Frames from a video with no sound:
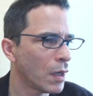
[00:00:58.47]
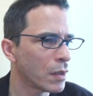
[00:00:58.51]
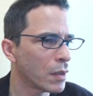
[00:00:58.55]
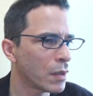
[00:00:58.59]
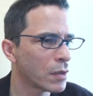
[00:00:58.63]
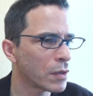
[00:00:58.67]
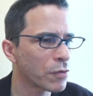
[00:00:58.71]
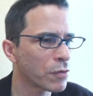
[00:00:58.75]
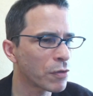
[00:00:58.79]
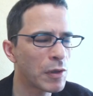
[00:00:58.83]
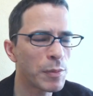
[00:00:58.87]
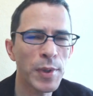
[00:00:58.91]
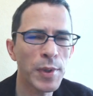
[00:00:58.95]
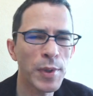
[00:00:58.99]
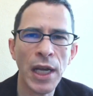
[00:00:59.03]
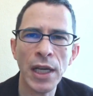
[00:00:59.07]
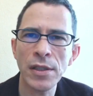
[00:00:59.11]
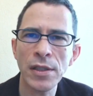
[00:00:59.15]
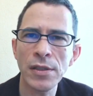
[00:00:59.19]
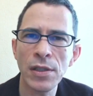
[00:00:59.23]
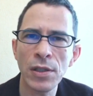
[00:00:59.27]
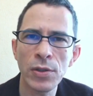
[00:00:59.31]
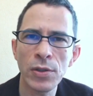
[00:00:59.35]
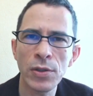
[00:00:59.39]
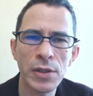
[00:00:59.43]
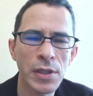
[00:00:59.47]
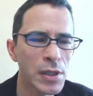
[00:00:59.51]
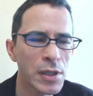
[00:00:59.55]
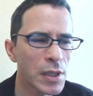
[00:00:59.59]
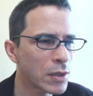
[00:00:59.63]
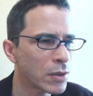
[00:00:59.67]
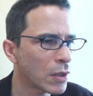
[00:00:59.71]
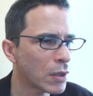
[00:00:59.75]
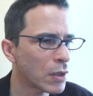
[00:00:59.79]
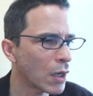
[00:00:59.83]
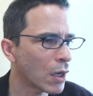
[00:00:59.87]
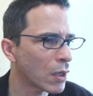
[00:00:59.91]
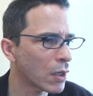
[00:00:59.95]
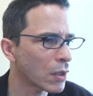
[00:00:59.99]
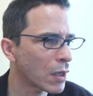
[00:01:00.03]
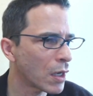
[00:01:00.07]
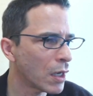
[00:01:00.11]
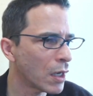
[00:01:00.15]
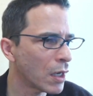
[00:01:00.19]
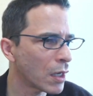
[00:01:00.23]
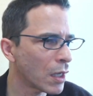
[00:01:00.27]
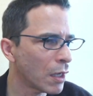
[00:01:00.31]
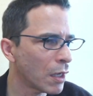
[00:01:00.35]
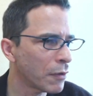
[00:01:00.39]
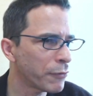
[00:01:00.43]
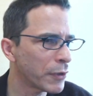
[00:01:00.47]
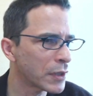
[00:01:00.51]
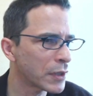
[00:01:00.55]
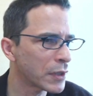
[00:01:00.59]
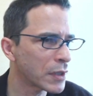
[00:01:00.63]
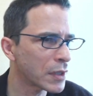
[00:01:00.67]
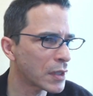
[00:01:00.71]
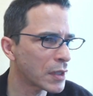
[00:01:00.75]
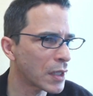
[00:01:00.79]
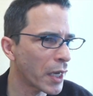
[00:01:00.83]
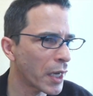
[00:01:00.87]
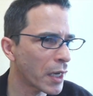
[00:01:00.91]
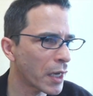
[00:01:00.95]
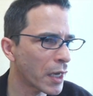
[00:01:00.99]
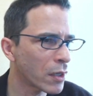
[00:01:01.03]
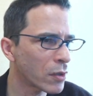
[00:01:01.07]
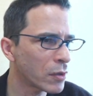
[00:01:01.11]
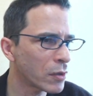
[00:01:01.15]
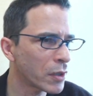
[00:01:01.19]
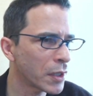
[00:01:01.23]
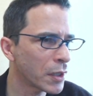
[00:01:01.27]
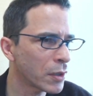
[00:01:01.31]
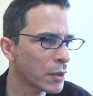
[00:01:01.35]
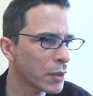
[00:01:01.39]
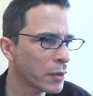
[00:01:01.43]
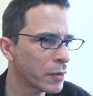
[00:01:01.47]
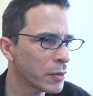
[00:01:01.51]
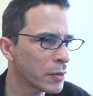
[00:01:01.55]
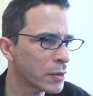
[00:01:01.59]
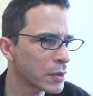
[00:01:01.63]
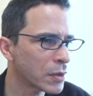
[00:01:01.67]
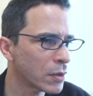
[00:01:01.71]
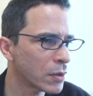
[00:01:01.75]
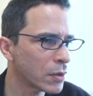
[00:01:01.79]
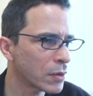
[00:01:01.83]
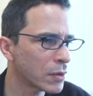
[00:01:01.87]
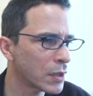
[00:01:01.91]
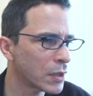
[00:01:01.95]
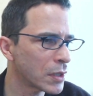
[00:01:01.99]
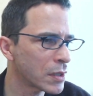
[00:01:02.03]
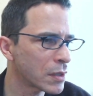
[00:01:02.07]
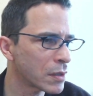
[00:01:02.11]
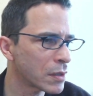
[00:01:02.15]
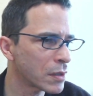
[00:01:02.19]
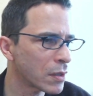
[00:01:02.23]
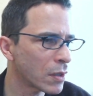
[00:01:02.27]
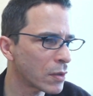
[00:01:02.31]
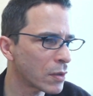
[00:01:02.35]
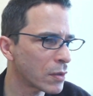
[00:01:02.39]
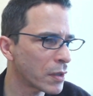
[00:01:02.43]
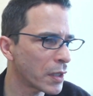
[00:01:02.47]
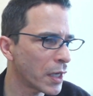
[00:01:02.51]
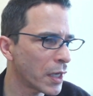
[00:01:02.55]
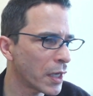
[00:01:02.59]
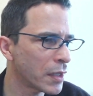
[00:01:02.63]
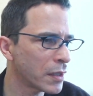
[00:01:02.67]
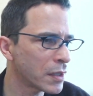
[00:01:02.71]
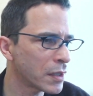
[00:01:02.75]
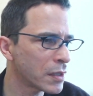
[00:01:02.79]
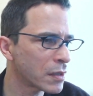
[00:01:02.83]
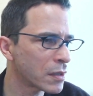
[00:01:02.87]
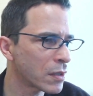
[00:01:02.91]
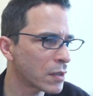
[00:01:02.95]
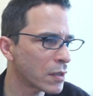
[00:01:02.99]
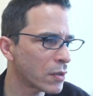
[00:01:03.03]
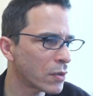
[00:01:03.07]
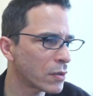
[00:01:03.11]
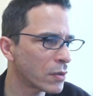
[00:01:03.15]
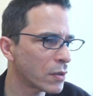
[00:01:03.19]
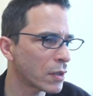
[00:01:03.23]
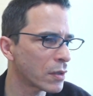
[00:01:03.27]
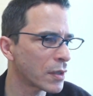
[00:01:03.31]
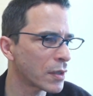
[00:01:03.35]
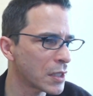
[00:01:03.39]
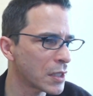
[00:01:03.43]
the three black stones here, are cut off at the diagonal here. So this stone and this stone are